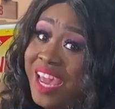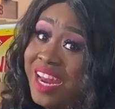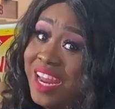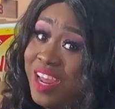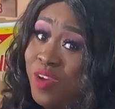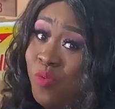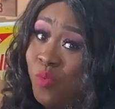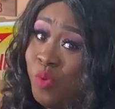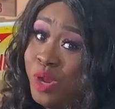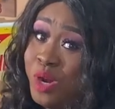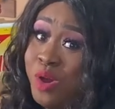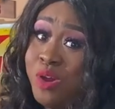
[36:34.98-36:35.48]
and
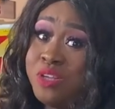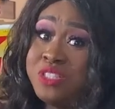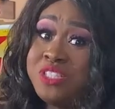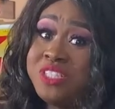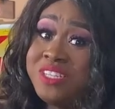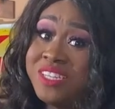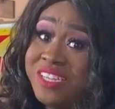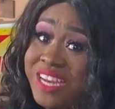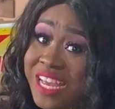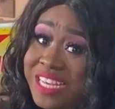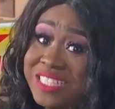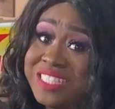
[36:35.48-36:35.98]
went on to the
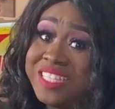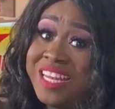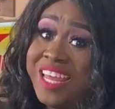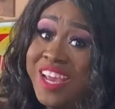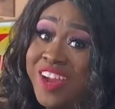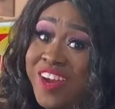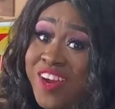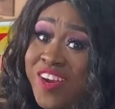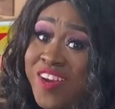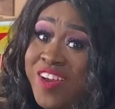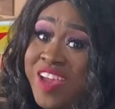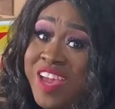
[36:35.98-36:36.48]
next
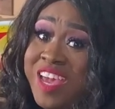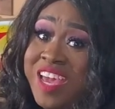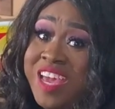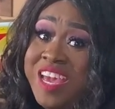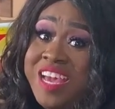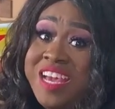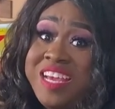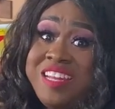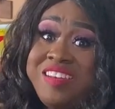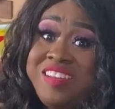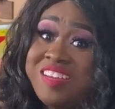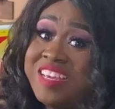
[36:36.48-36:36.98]
layer.
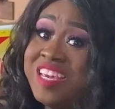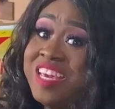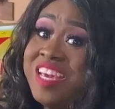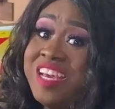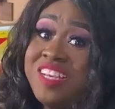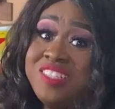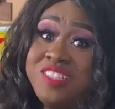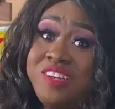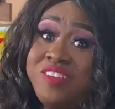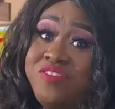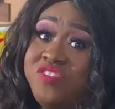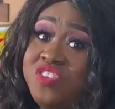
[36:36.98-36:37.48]
The
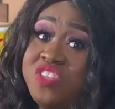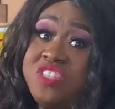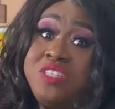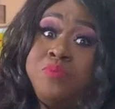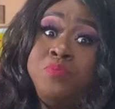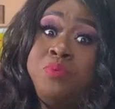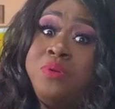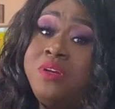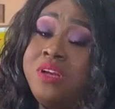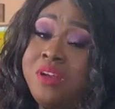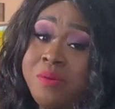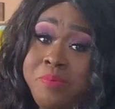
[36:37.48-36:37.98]
kids are just
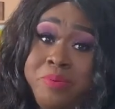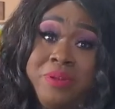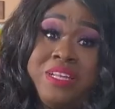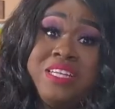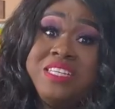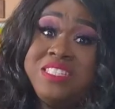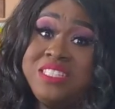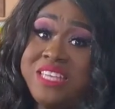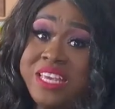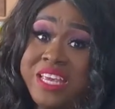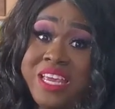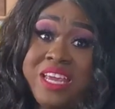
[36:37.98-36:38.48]
completely
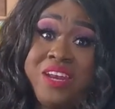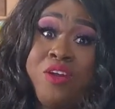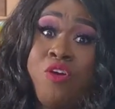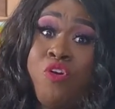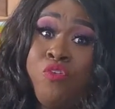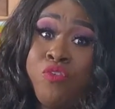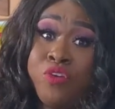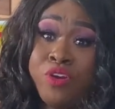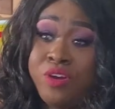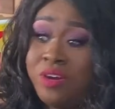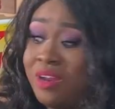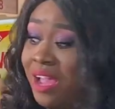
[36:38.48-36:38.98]
taking
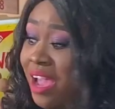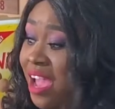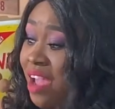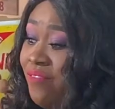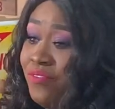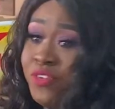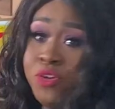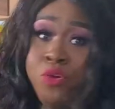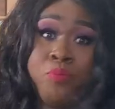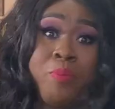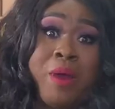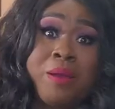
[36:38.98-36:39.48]
over. I have
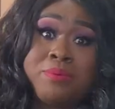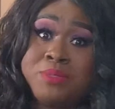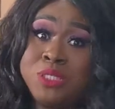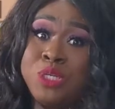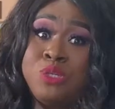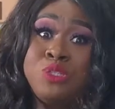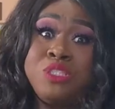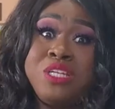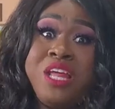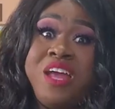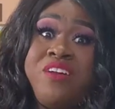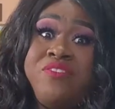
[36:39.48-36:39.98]
no
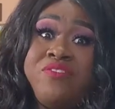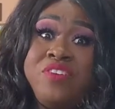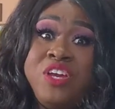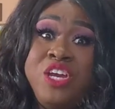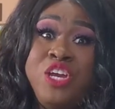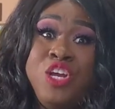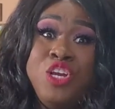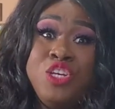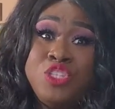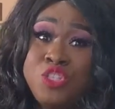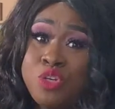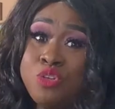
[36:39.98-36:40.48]
popsicles left,
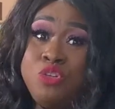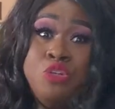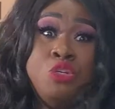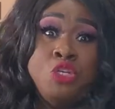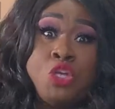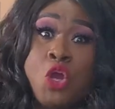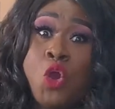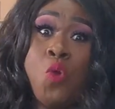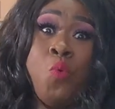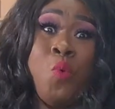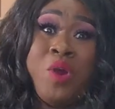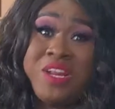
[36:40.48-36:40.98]
so you
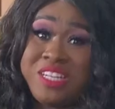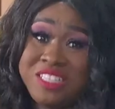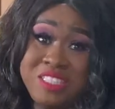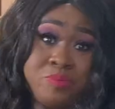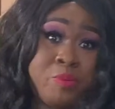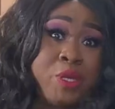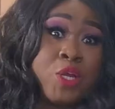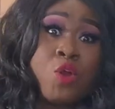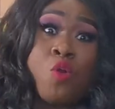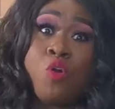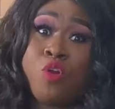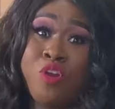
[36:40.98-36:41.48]
know what's
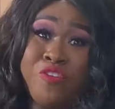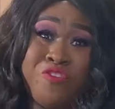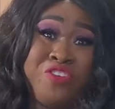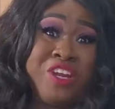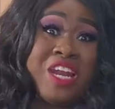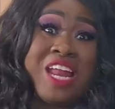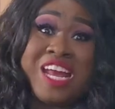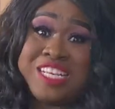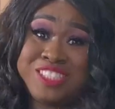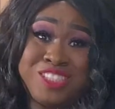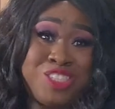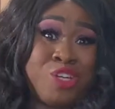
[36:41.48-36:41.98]
been going on for the
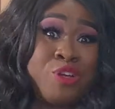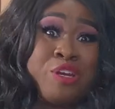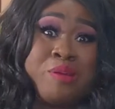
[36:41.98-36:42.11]
last 30